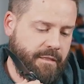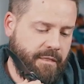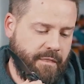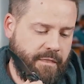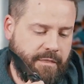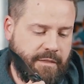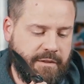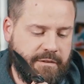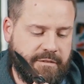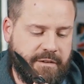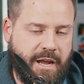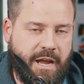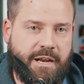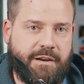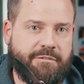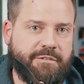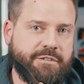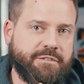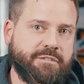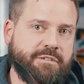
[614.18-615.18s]
This kind
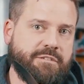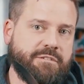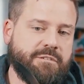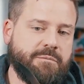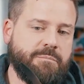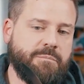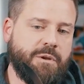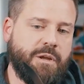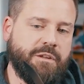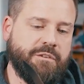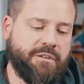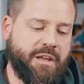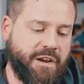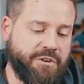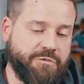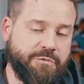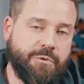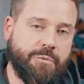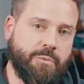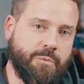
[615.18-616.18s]
of a system is
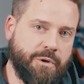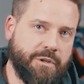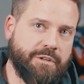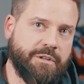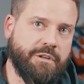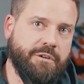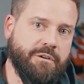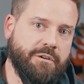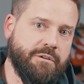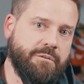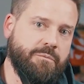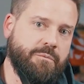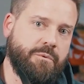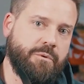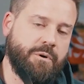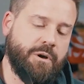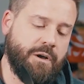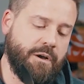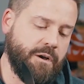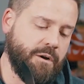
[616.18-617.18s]
actually really good
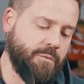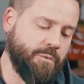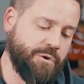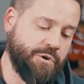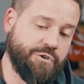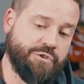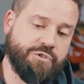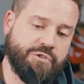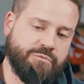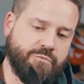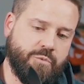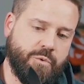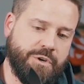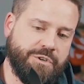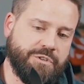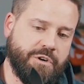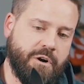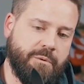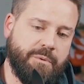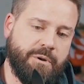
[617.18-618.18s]
when you're
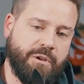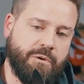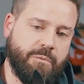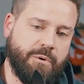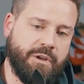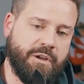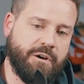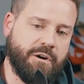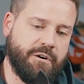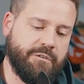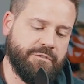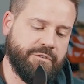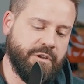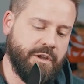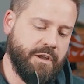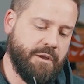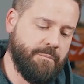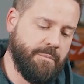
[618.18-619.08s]
resharpening recurves,